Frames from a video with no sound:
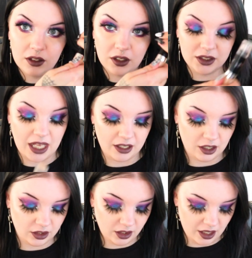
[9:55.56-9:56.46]
There's that
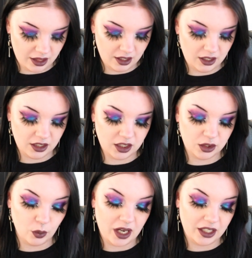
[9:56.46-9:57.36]
color. And then this is
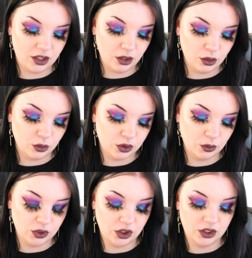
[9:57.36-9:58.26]
the one I used,
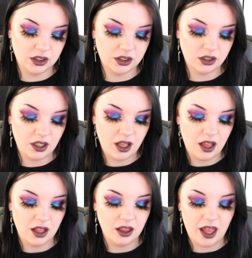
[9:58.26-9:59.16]
which is
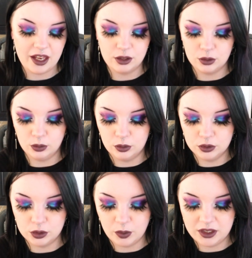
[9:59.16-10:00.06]
Light Cool
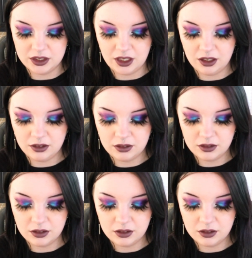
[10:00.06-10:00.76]
20.